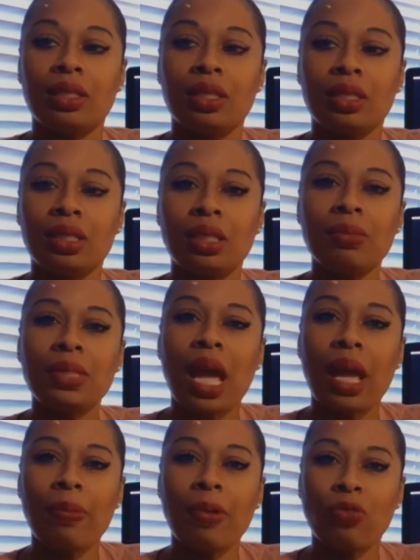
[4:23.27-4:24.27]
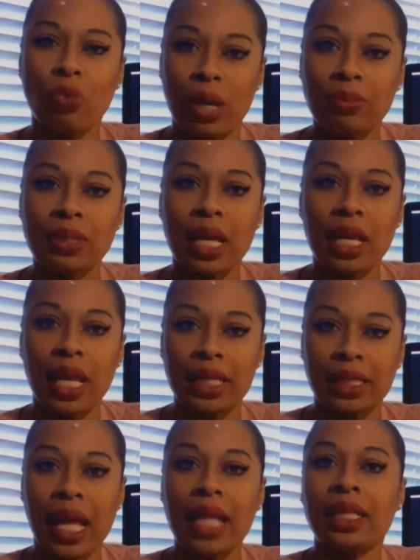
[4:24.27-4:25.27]
some type of website
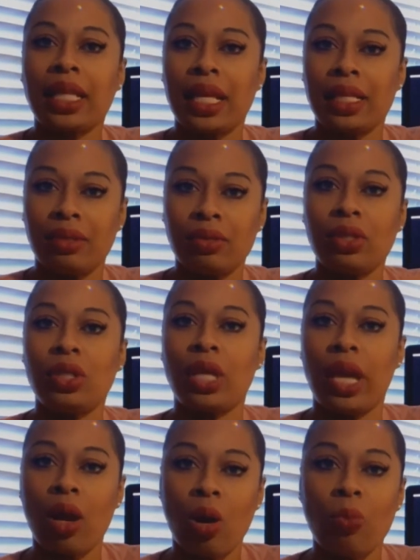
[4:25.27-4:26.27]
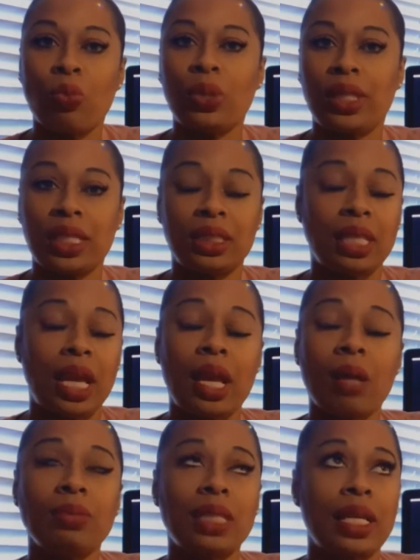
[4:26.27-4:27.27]
like that that helped with
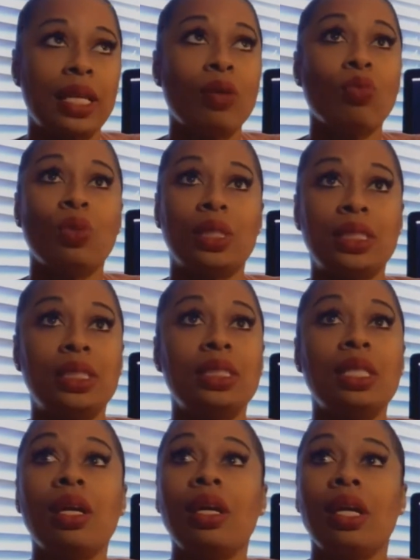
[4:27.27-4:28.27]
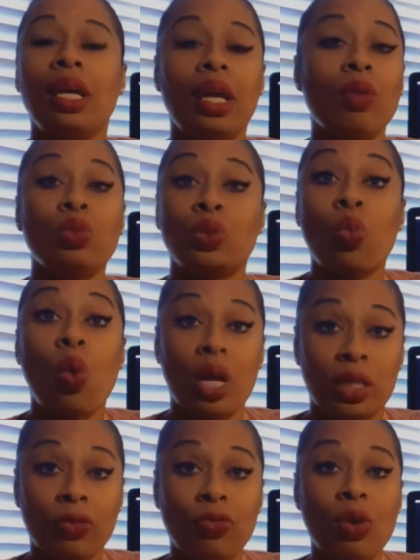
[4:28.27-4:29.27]
exams, and it was it was
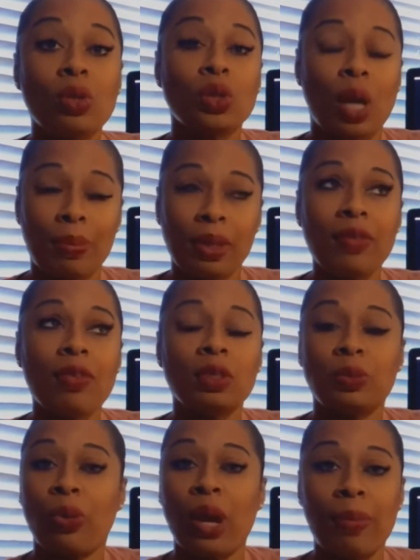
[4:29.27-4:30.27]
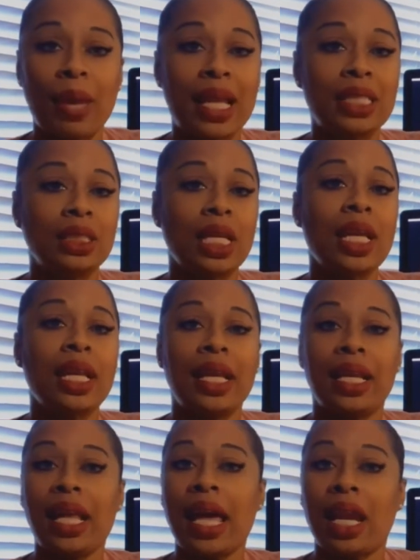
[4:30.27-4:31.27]
wonderful. So I believe it was prep agent
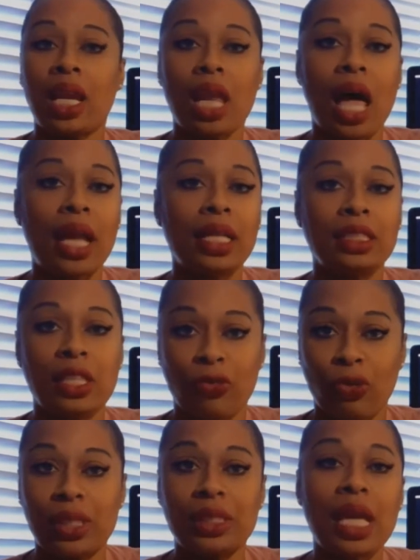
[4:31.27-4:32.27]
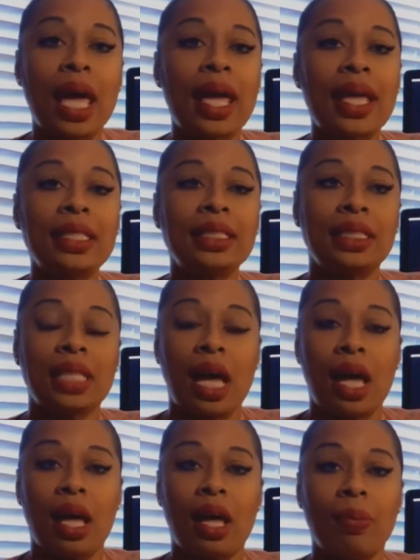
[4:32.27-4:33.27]
and it had a lot of different tests.
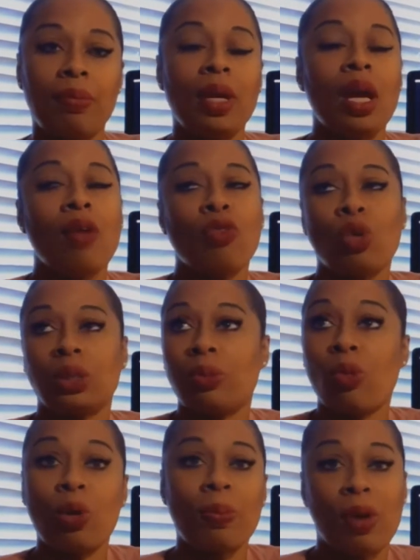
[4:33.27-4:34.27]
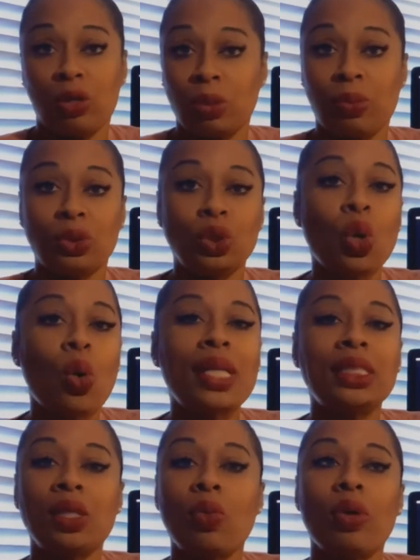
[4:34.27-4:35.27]
Um, of course, more, multiple
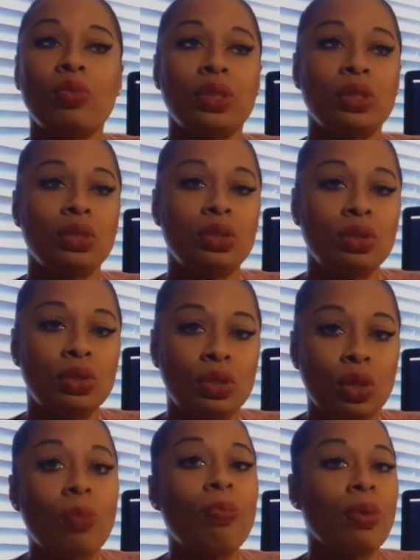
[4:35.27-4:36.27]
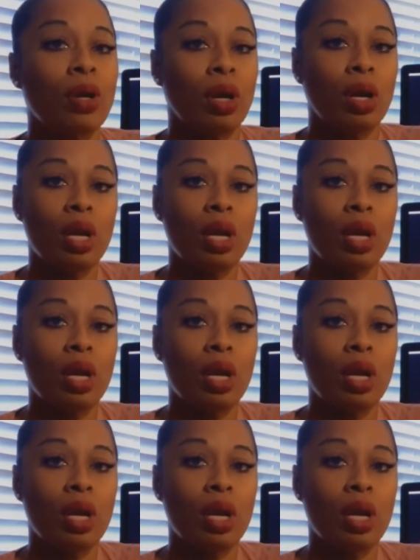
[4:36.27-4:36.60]
choice. So it was super